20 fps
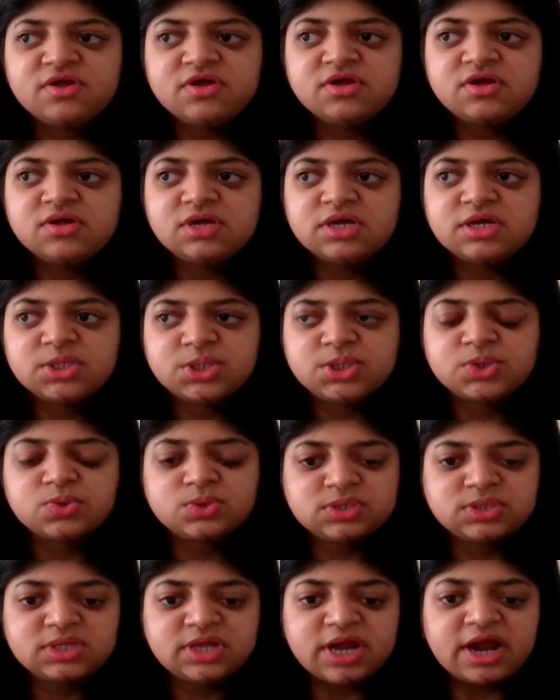of the
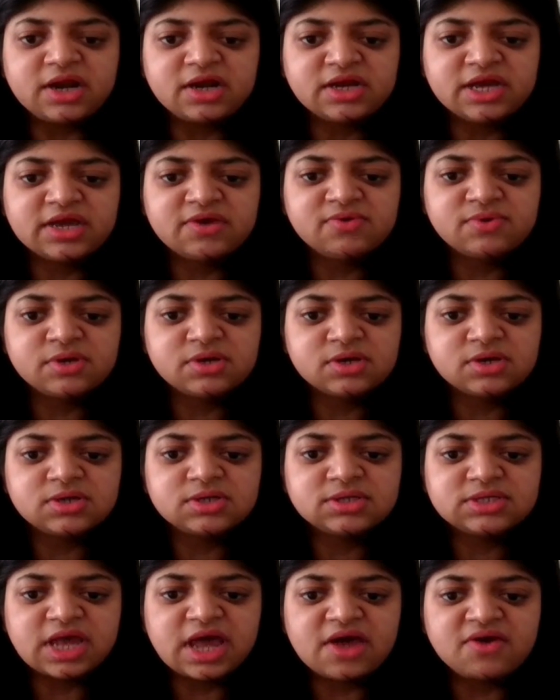issues that gig
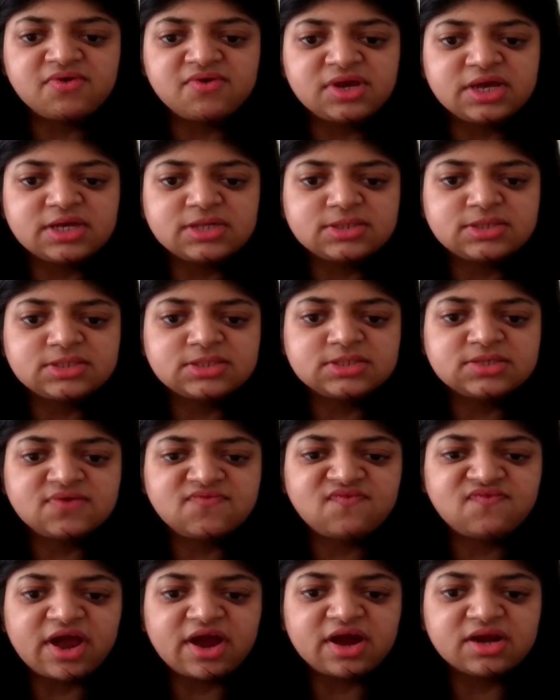workers have raised is
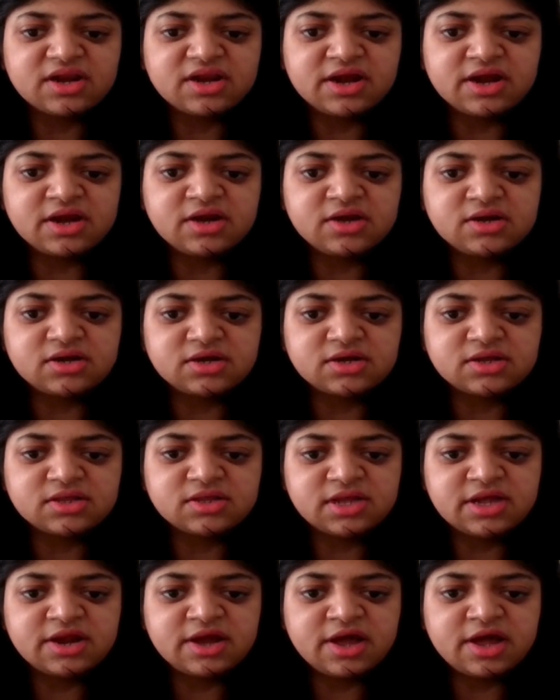the fact that
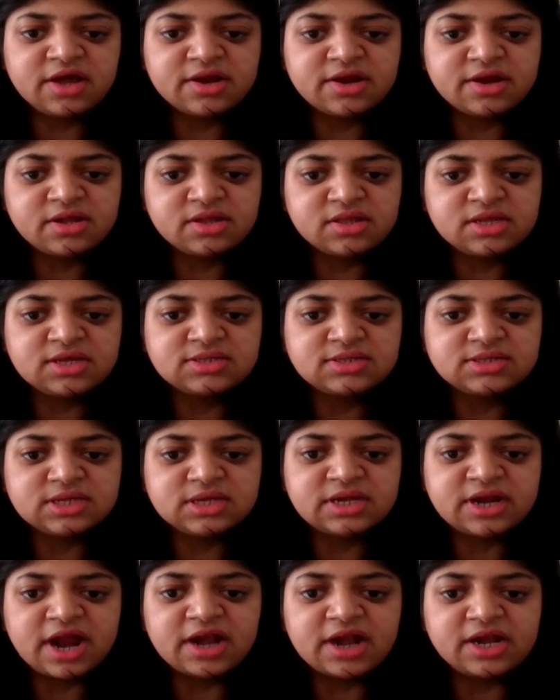there are these
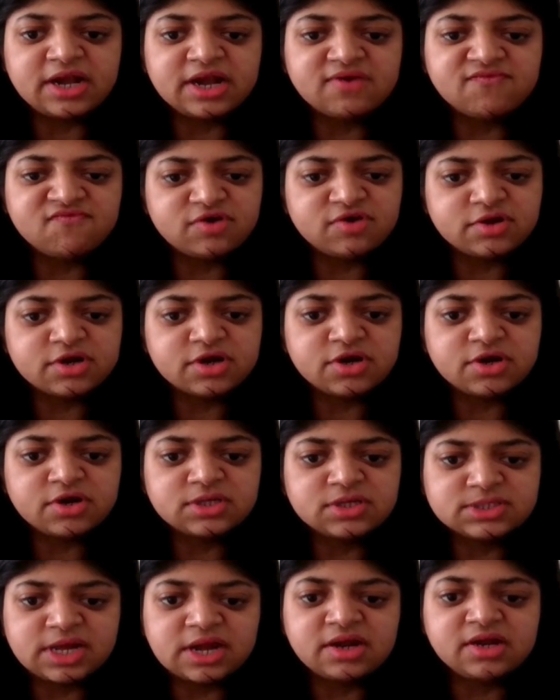erratic
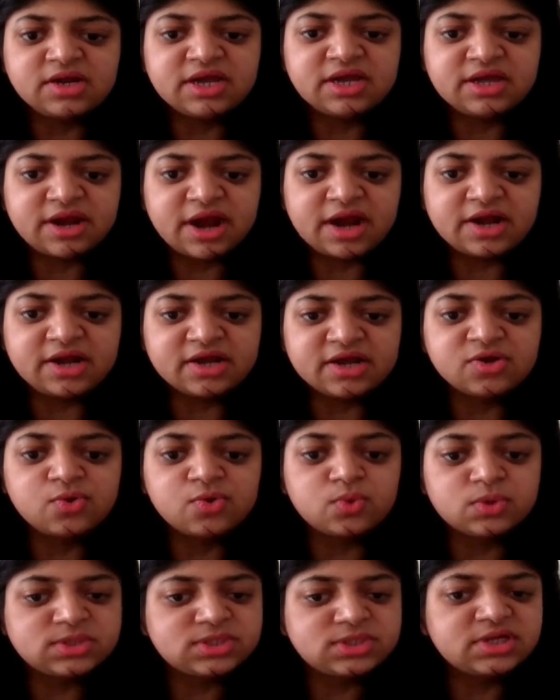workers and the erratic
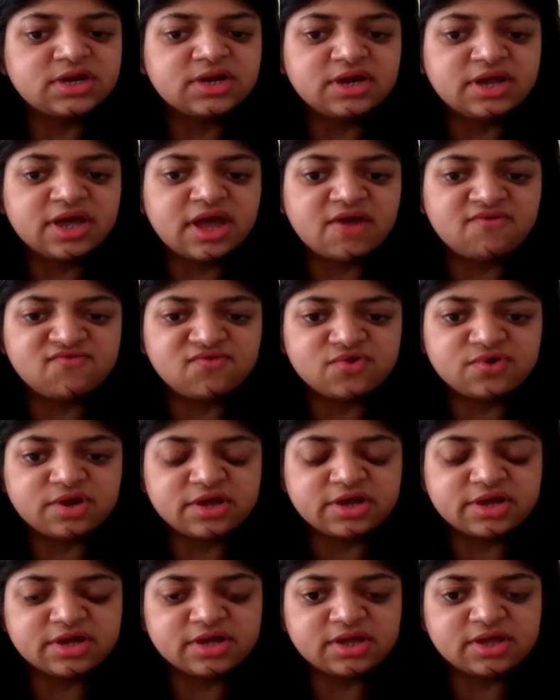routes that they have to
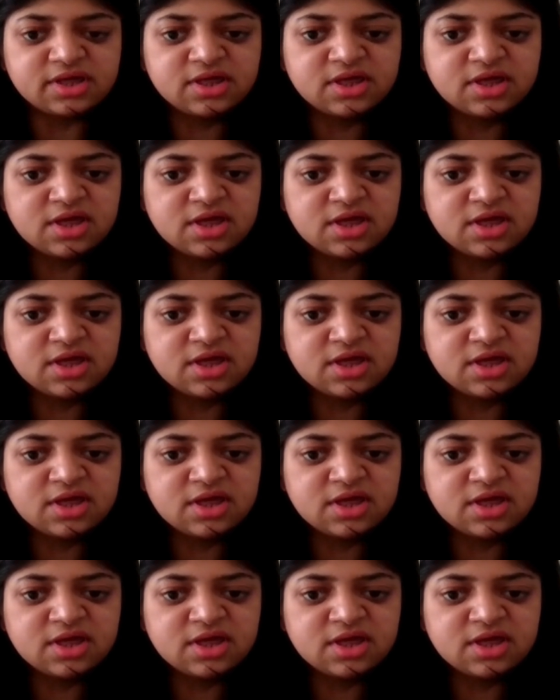take.